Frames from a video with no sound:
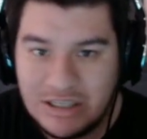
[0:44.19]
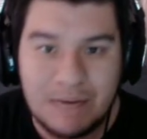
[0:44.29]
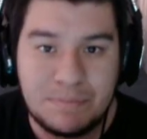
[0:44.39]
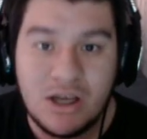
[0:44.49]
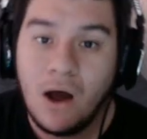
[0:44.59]

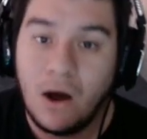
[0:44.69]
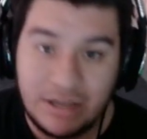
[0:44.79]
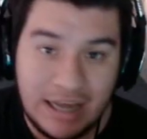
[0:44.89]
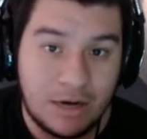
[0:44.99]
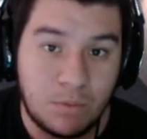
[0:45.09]
tips on
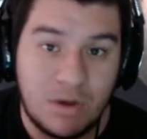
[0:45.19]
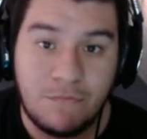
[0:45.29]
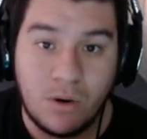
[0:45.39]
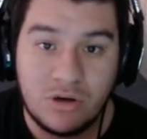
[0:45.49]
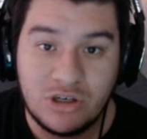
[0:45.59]
getting
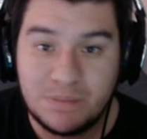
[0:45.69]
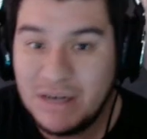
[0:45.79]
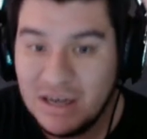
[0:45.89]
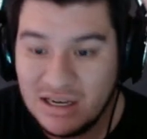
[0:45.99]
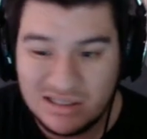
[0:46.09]
reforges
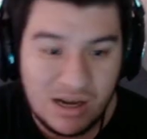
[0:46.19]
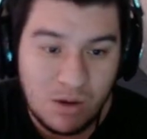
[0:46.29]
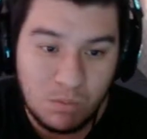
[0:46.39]
because,